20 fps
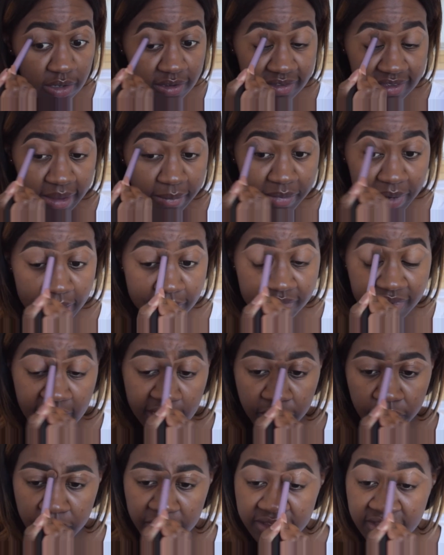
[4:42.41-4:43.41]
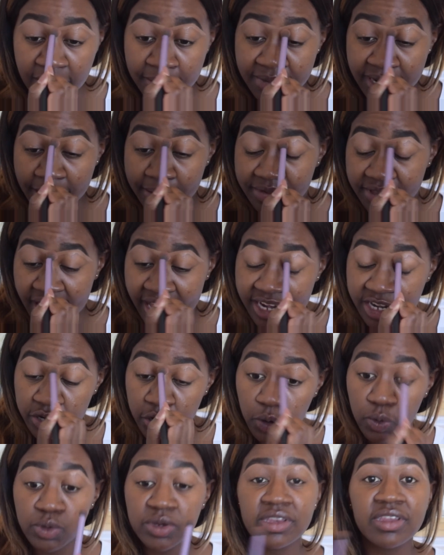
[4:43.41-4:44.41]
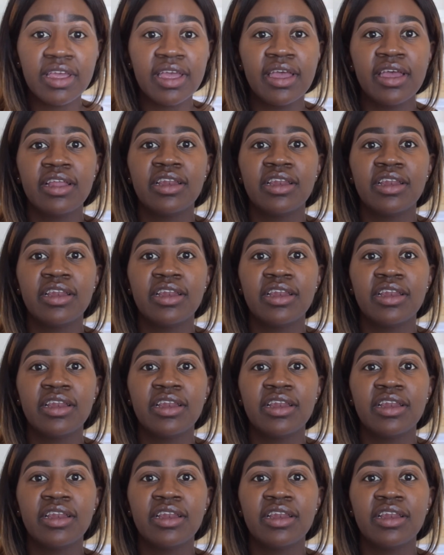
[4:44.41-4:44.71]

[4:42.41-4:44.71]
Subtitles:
Sometimes I do it, sometimes I don't,